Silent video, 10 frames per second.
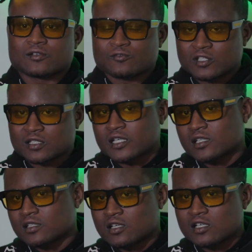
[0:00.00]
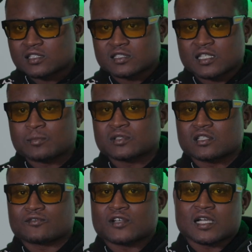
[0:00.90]
for the thinker, all this type of
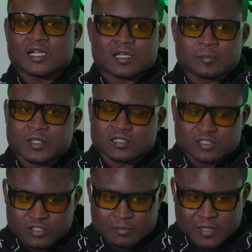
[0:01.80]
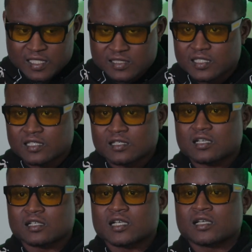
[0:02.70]
stuff. Like I gotta be in a certain mindset and
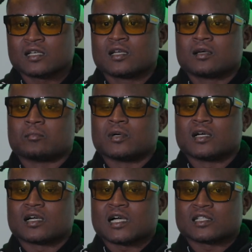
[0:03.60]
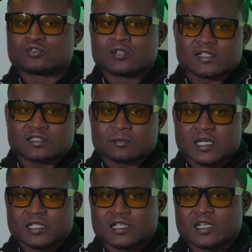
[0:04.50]
all that. But I do have
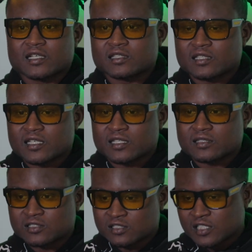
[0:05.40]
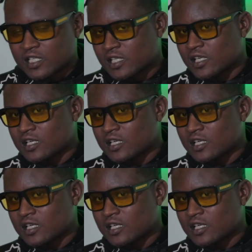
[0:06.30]
somebody that just take care